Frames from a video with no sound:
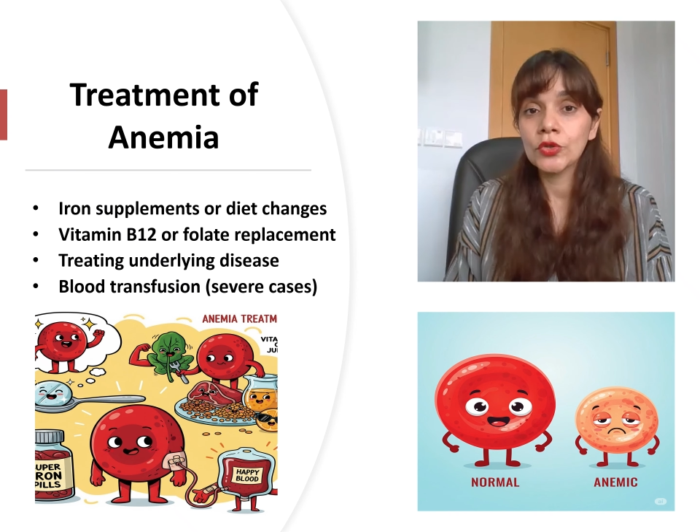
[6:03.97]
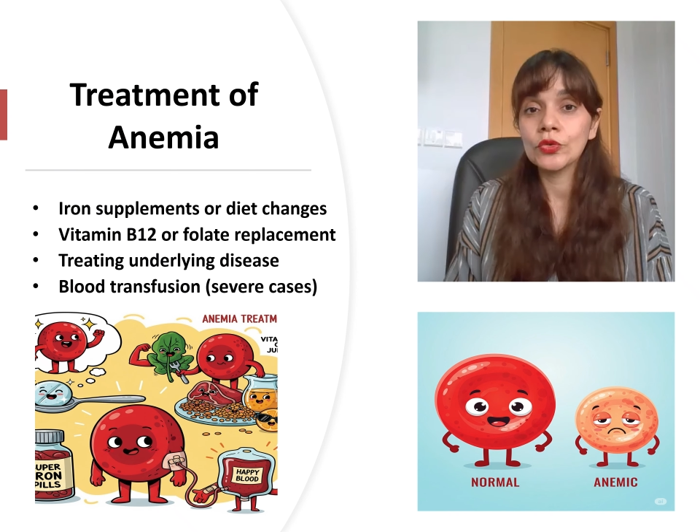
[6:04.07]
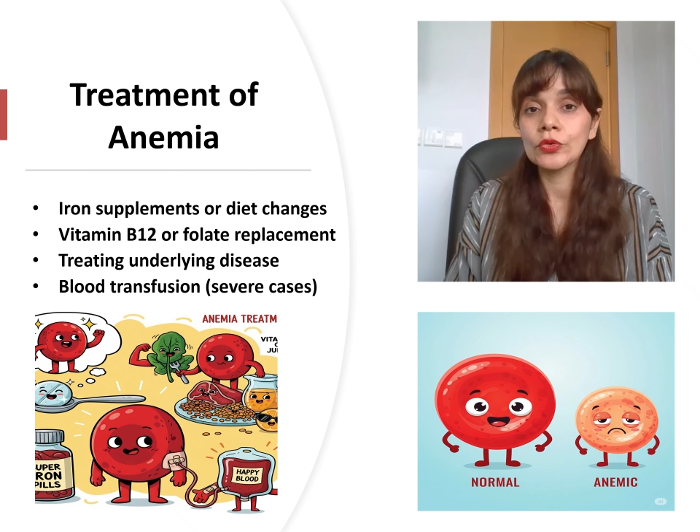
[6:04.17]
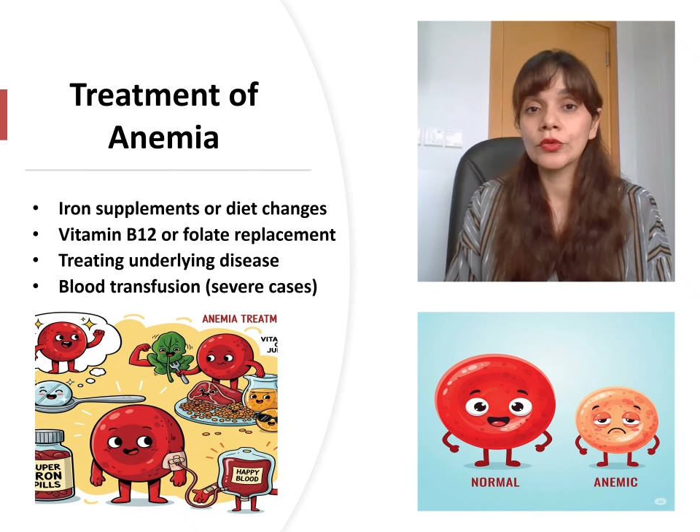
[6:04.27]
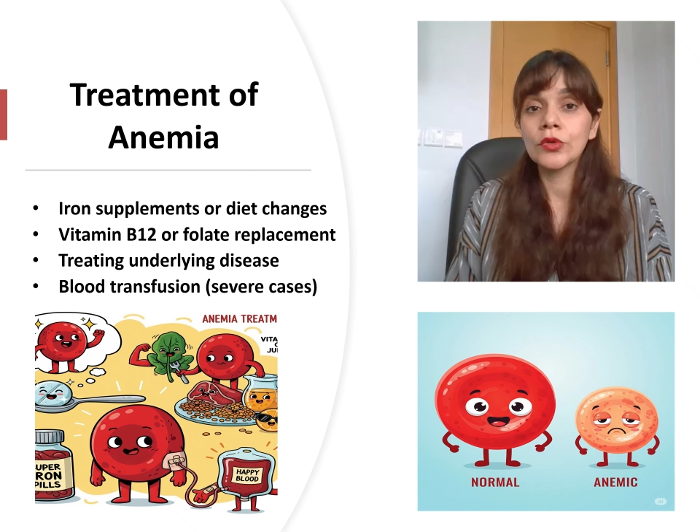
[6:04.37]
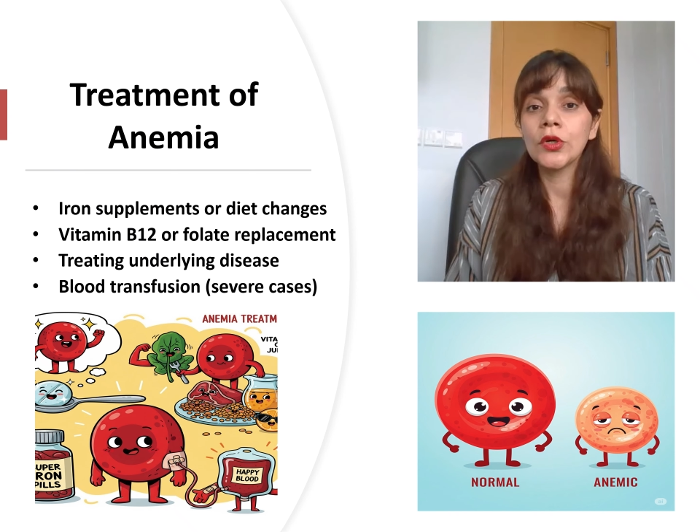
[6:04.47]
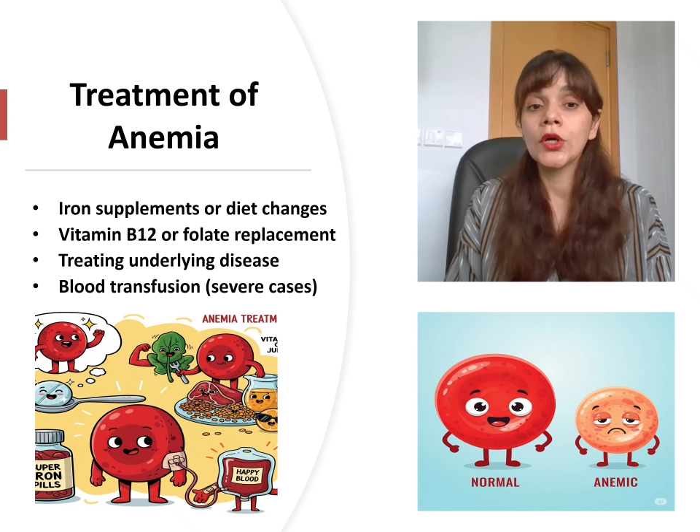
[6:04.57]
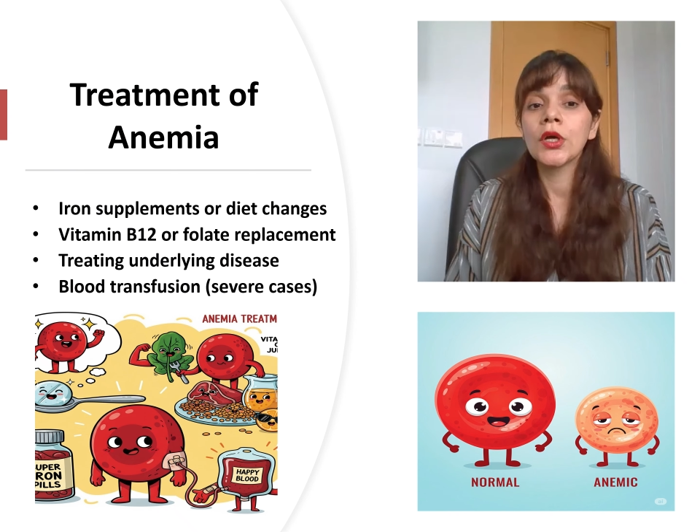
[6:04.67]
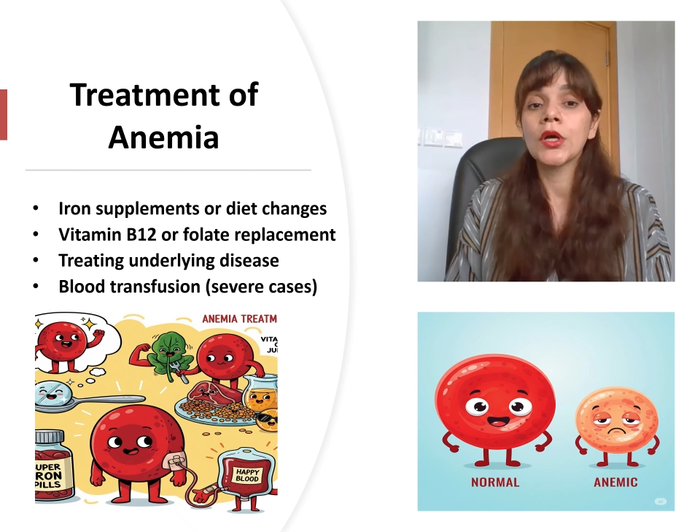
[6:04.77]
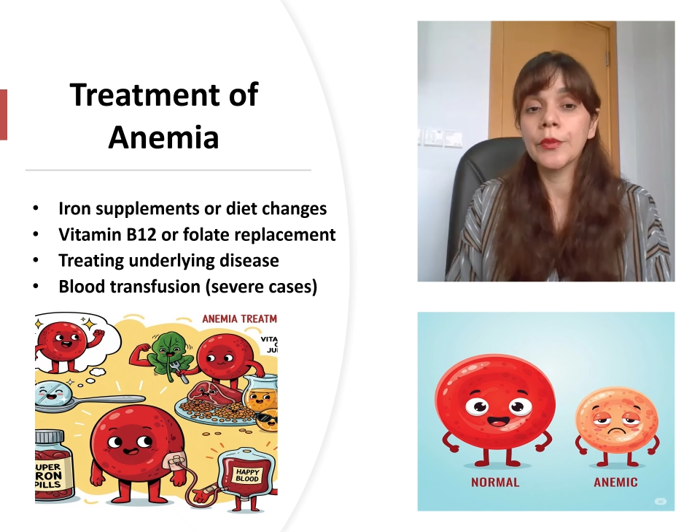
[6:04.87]
do
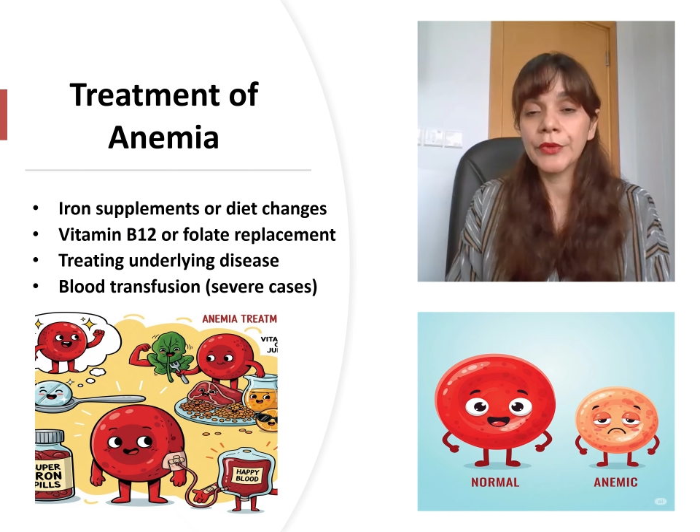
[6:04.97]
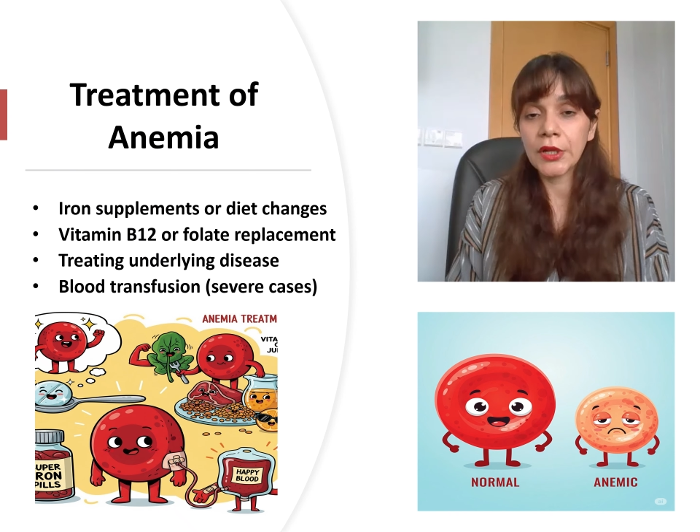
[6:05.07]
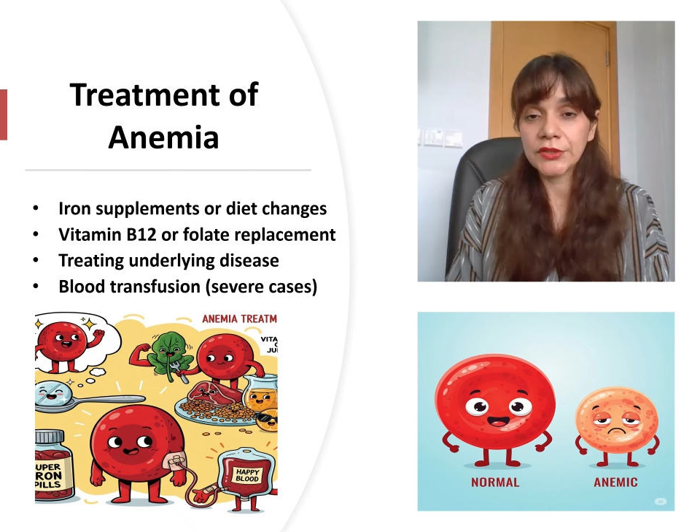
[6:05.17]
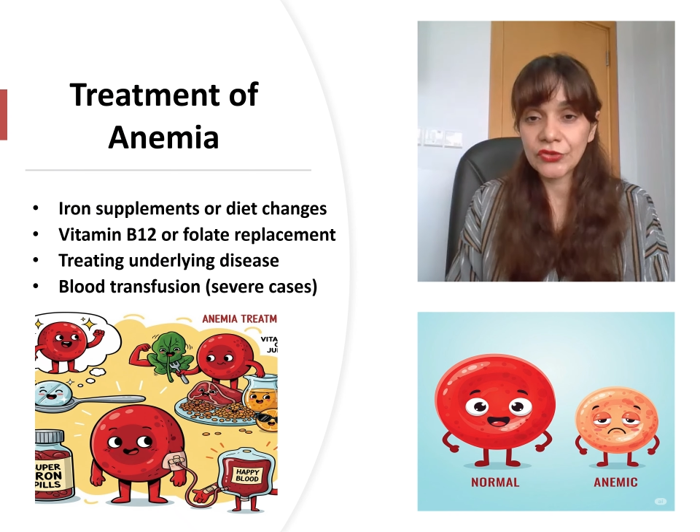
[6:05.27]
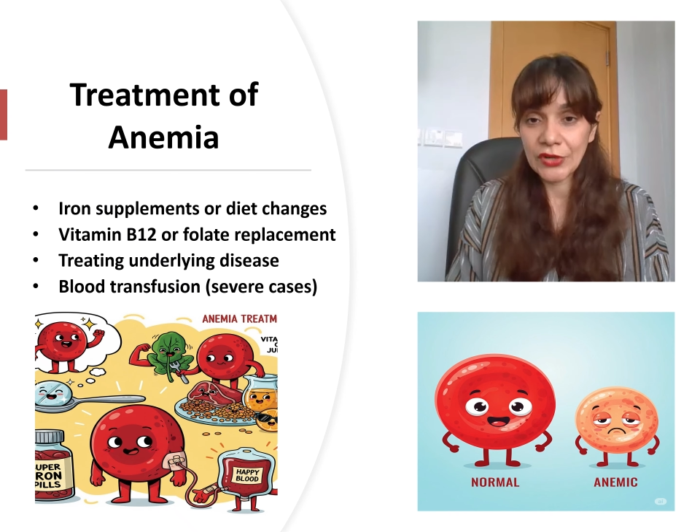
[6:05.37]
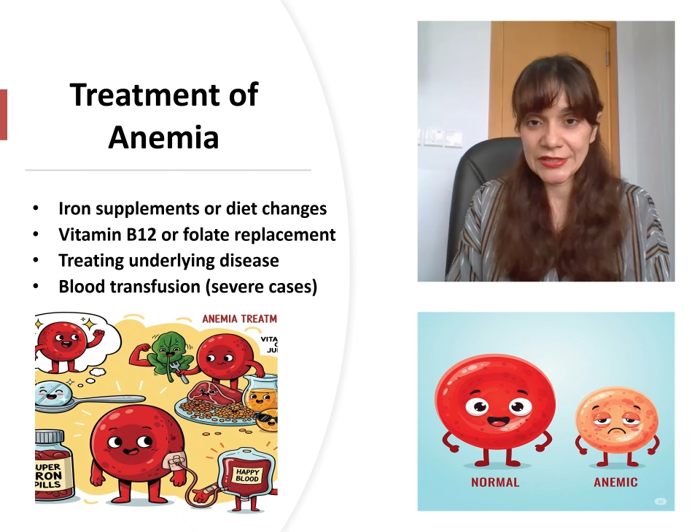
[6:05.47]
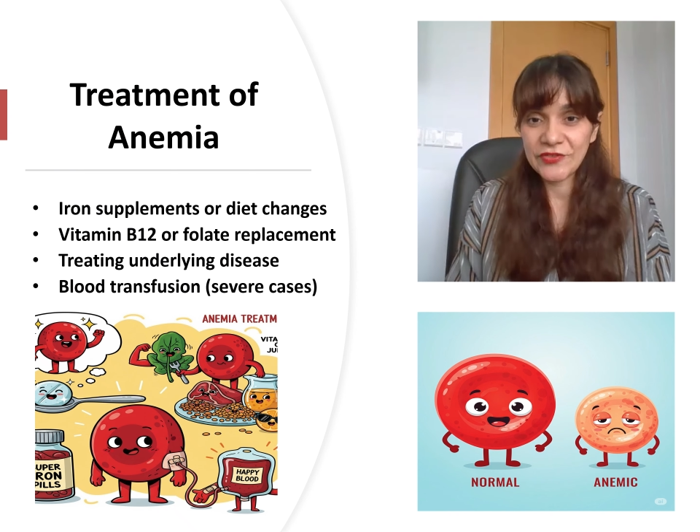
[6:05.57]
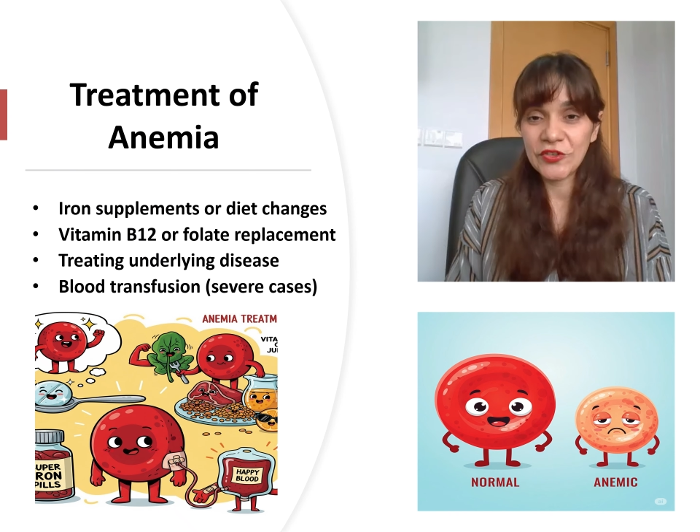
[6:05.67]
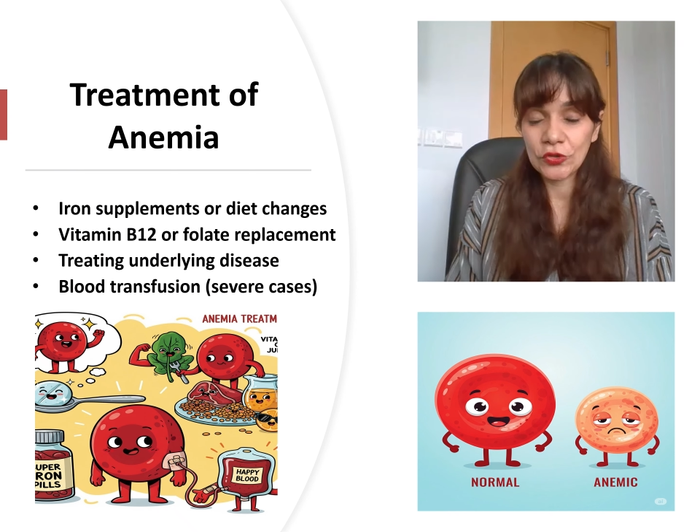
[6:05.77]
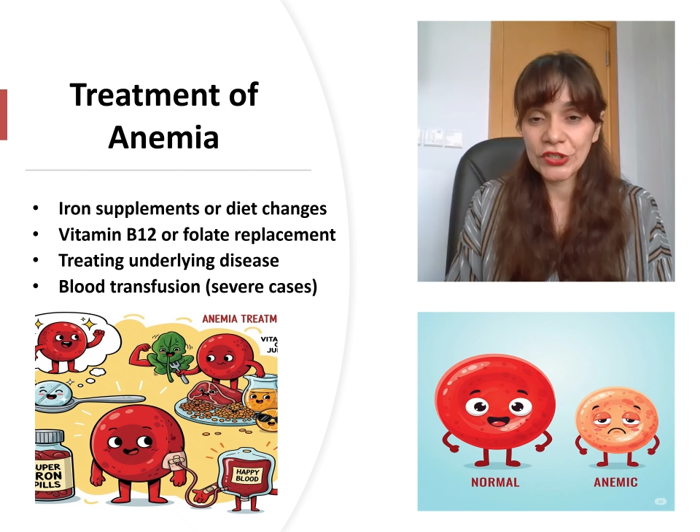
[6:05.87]
a blood
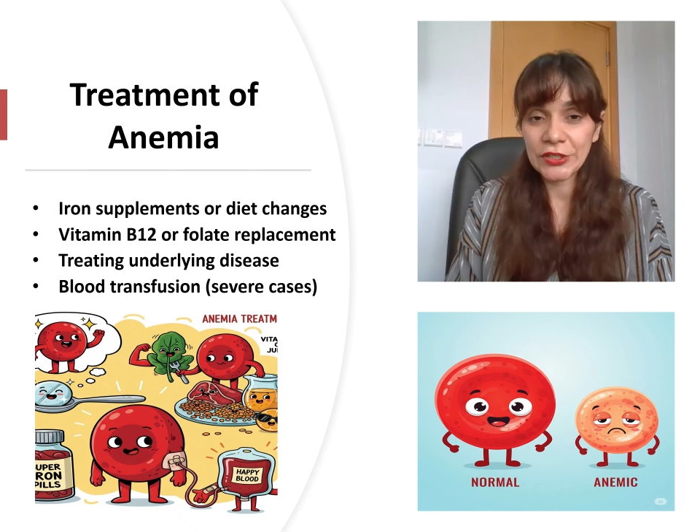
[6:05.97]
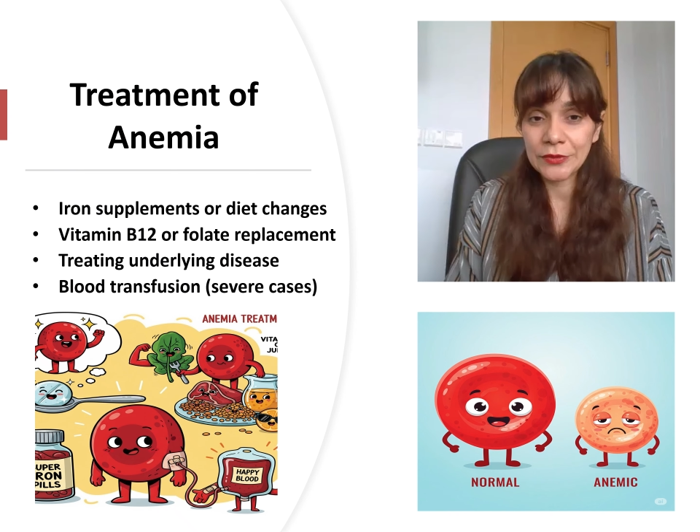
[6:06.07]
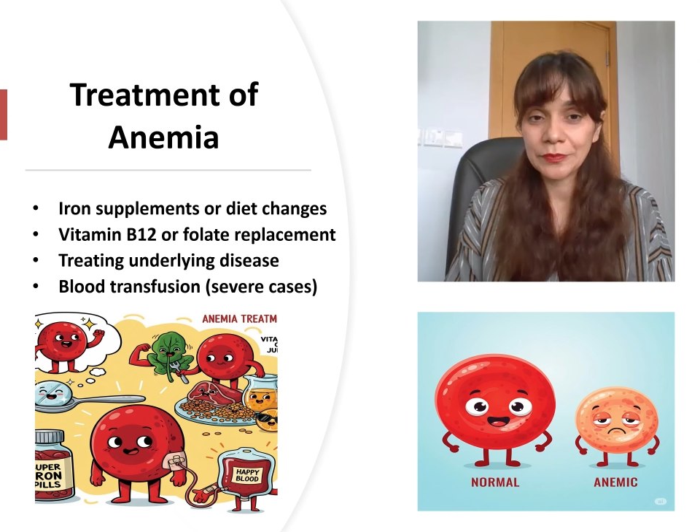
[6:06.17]
transfusion.